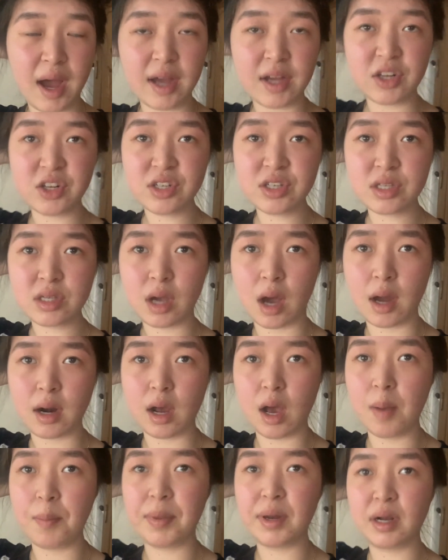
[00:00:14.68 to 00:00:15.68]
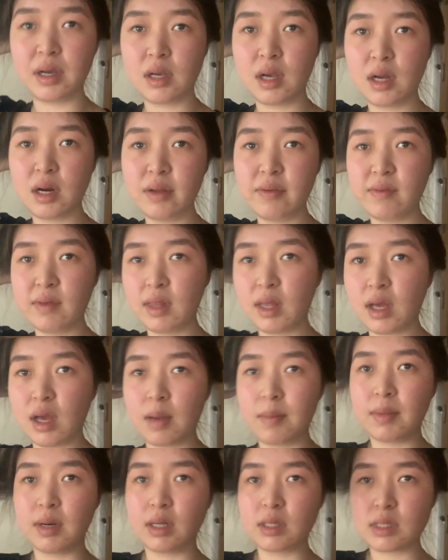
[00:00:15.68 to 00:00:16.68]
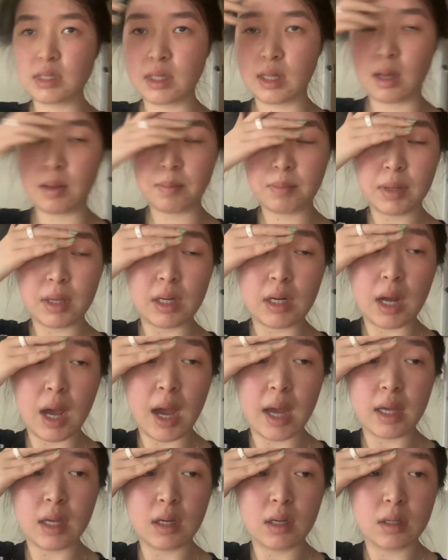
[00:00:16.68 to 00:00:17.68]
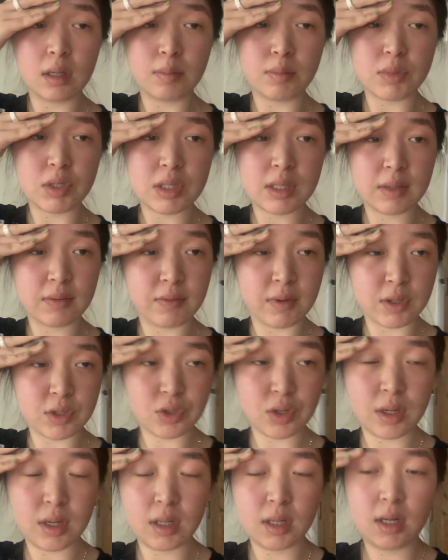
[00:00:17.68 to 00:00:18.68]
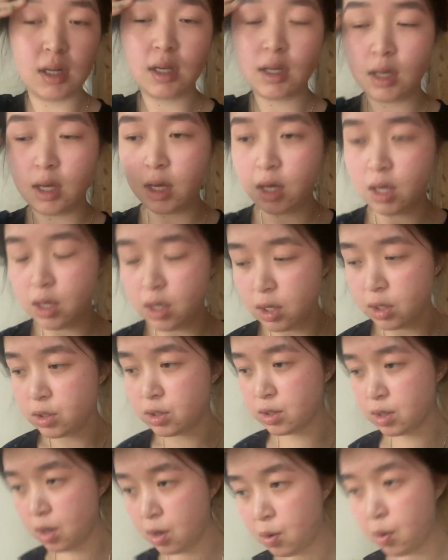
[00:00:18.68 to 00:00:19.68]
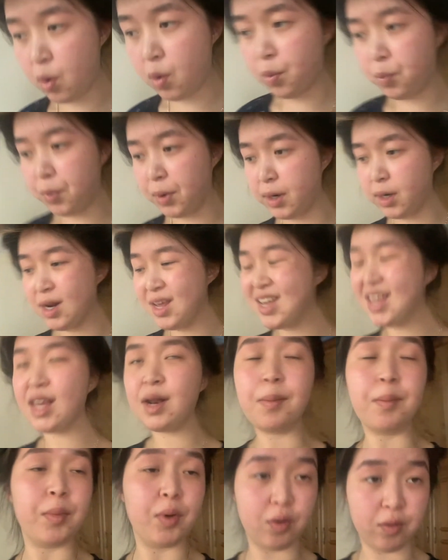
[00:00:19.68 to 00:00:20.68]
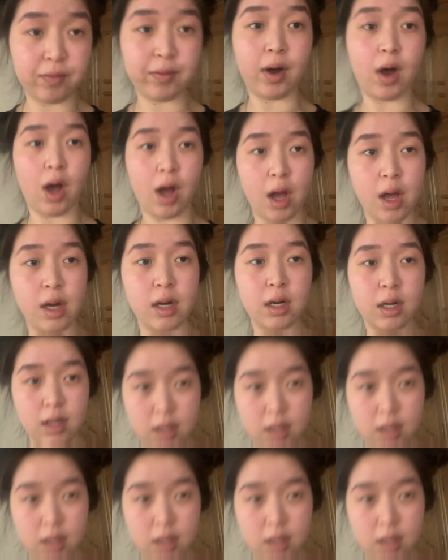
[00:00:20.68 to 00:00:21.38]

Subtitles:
just got up and I kind of feel like I'm in a slump and I'm just like frustrated. So we're gonna get a move on